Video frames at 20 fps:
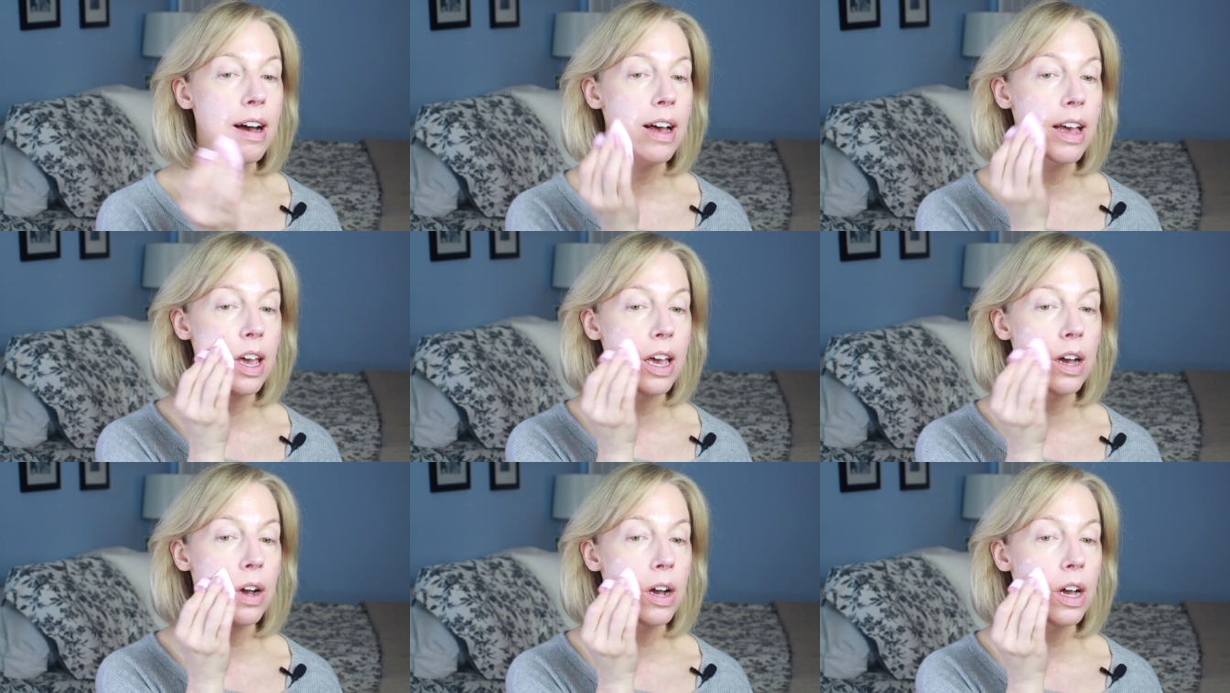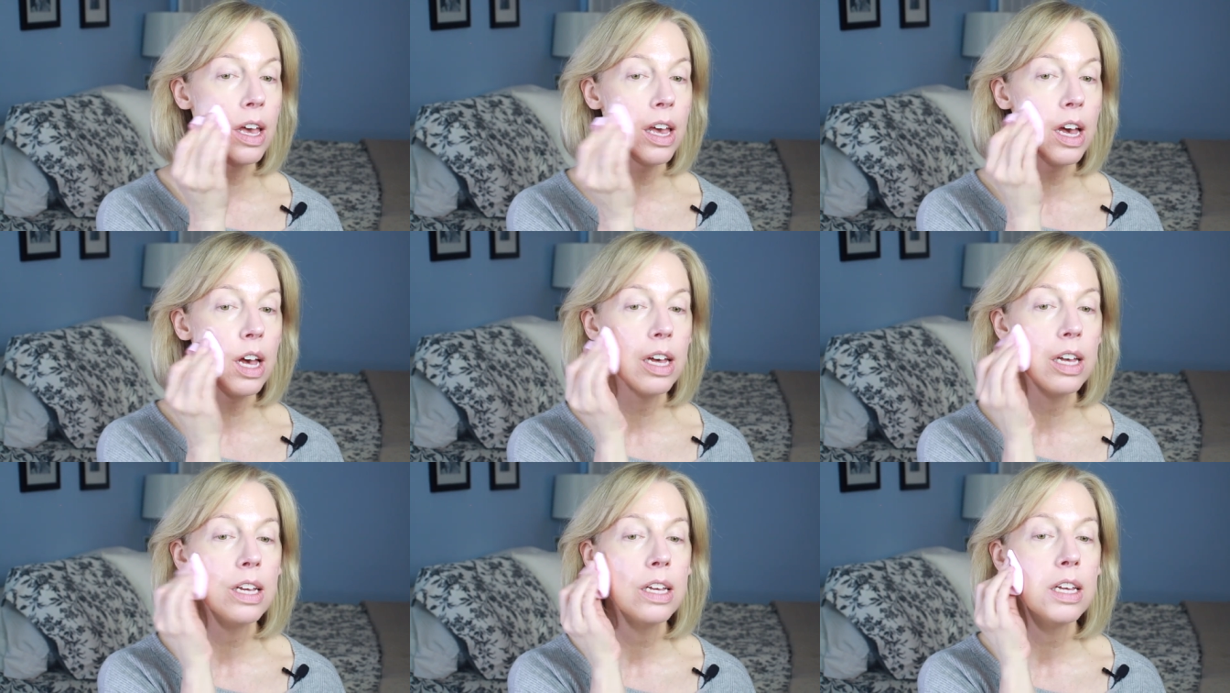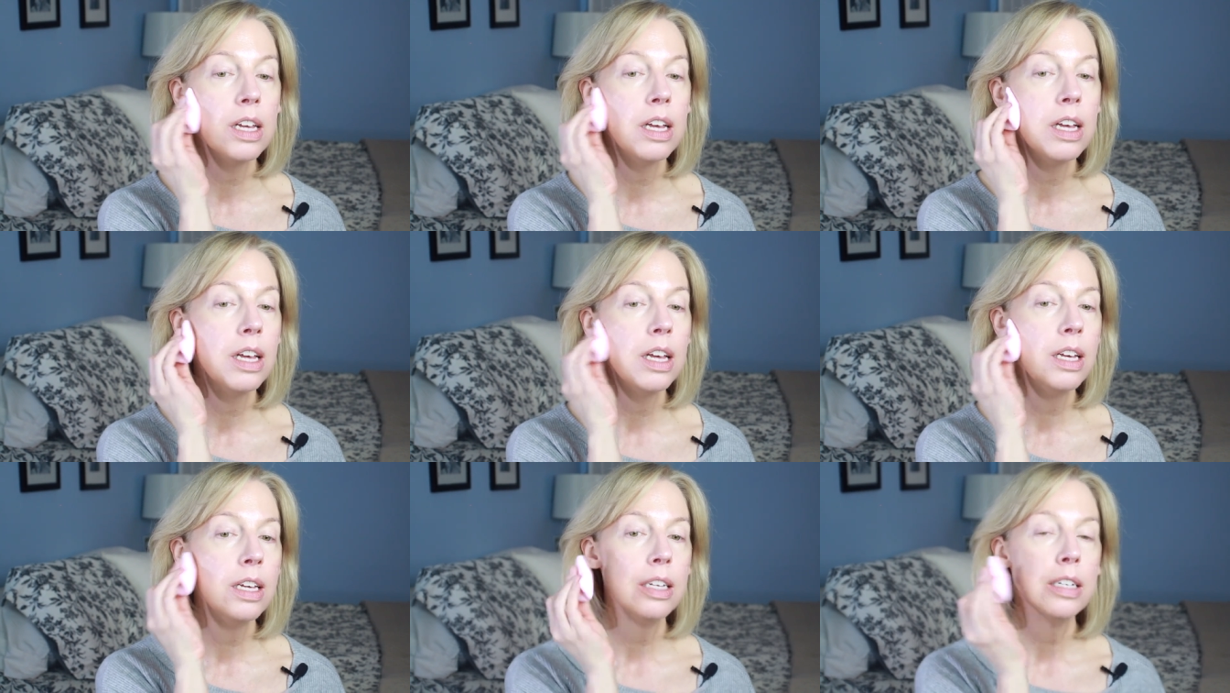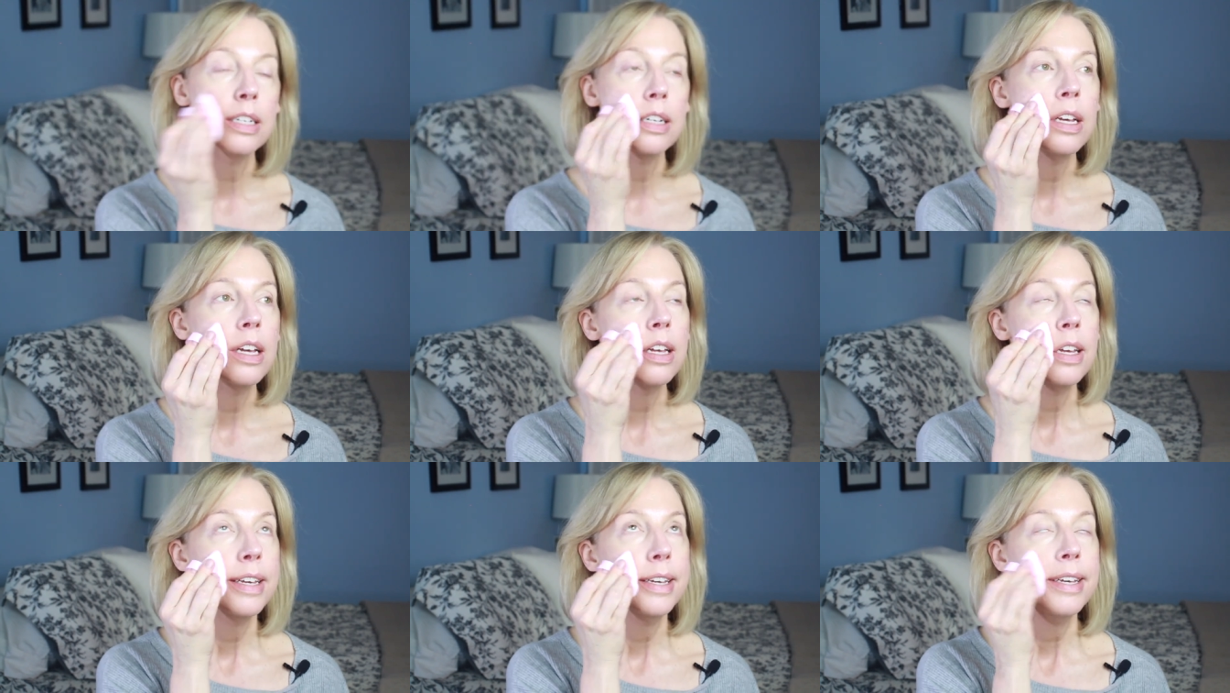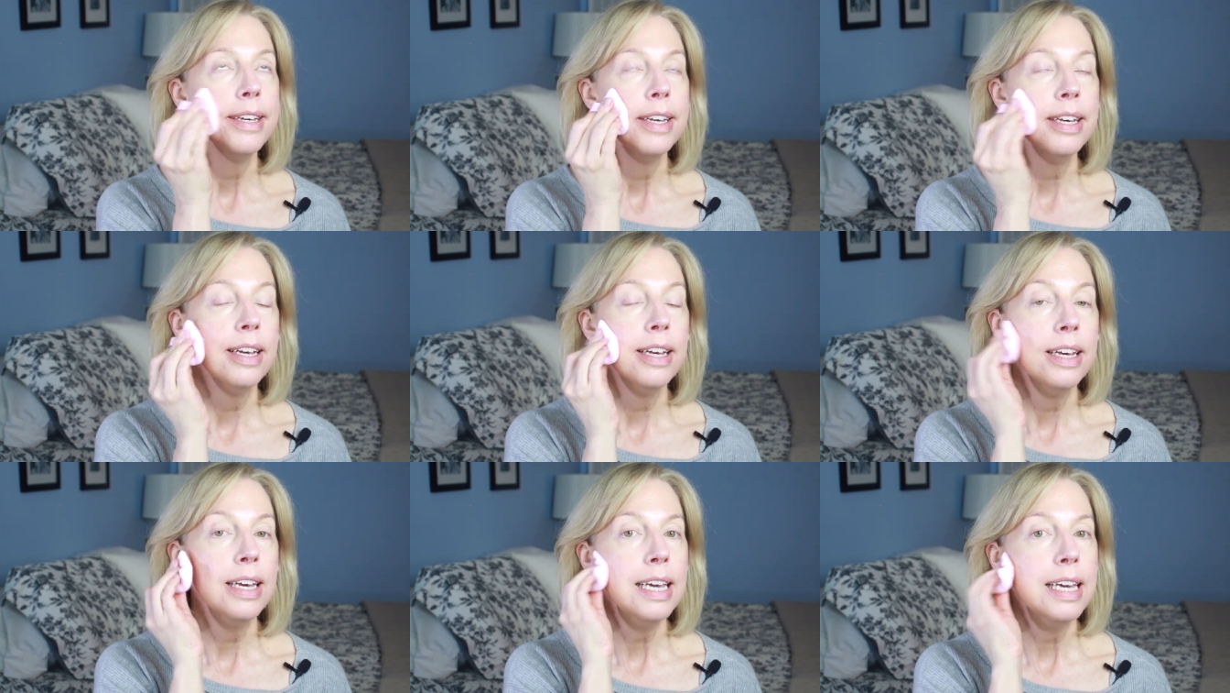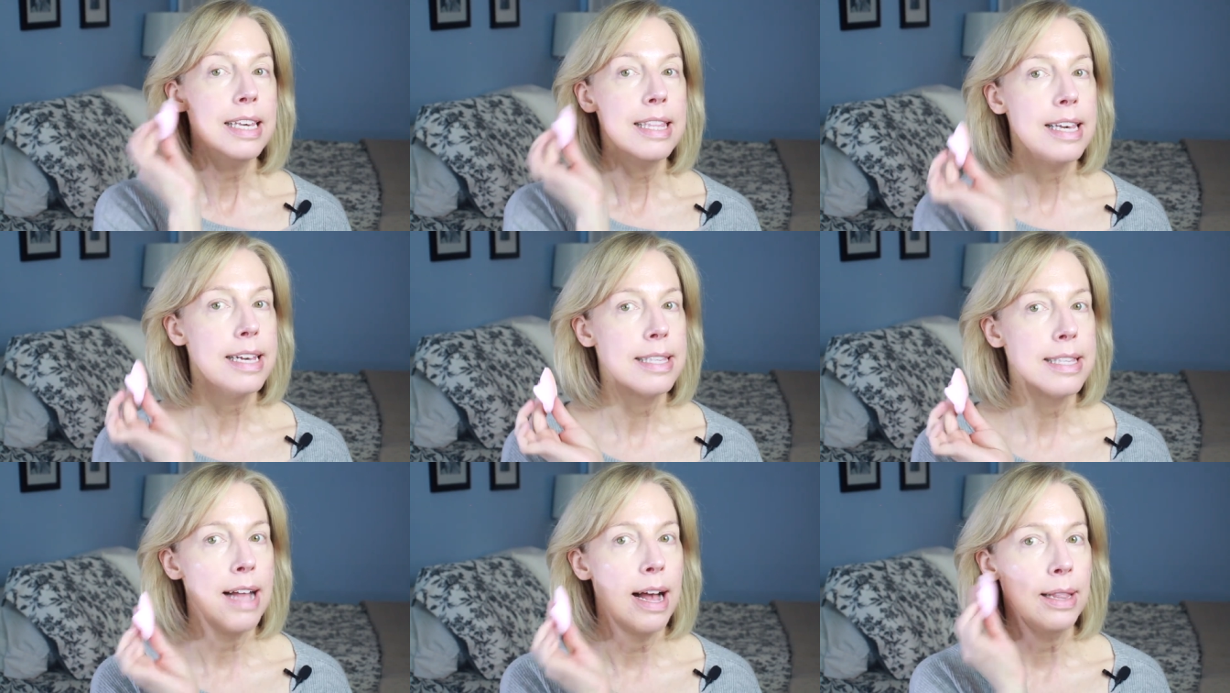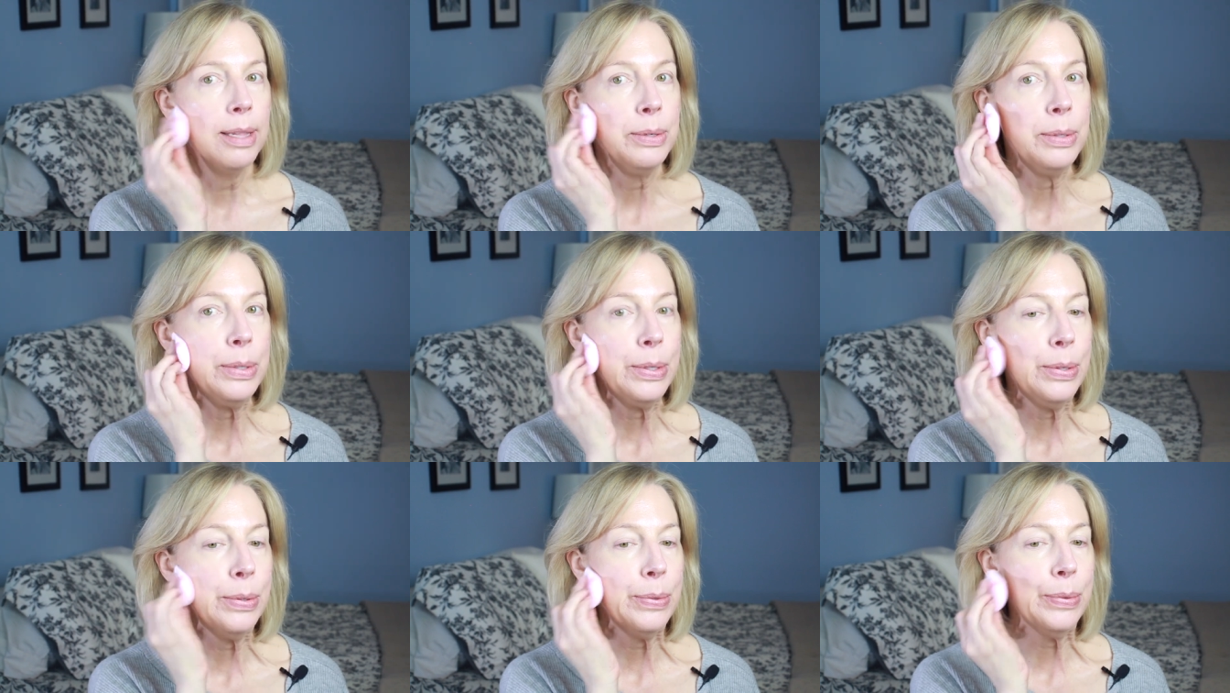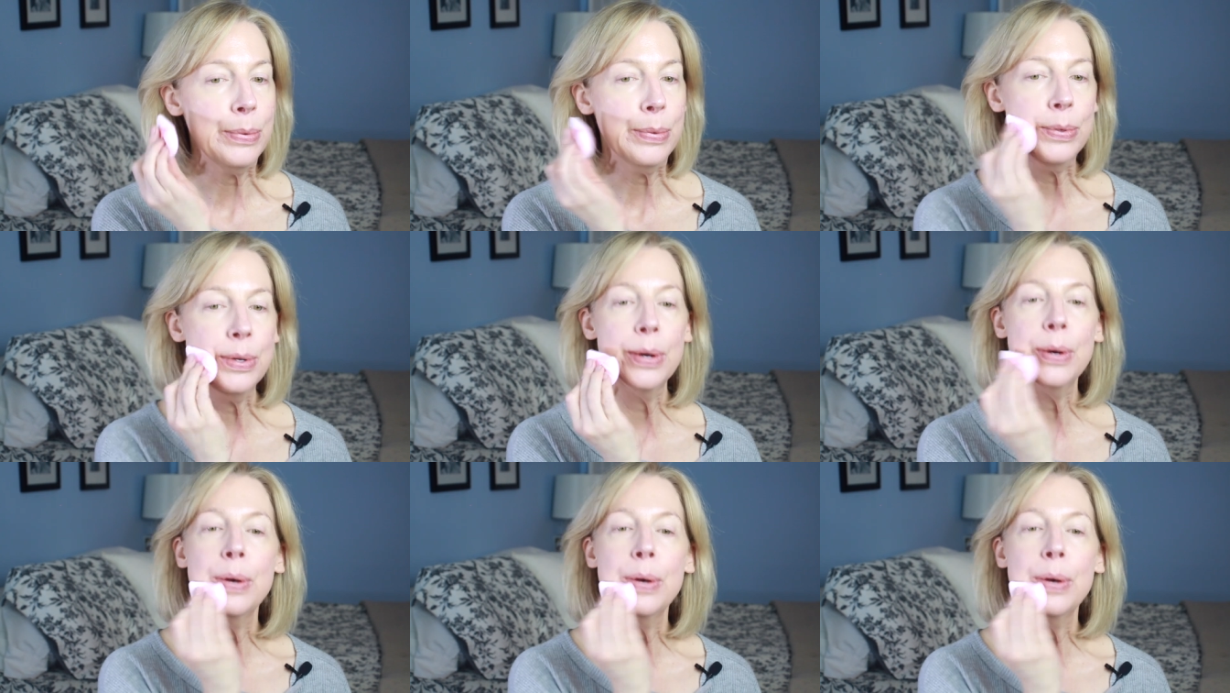eye area. It does not look good.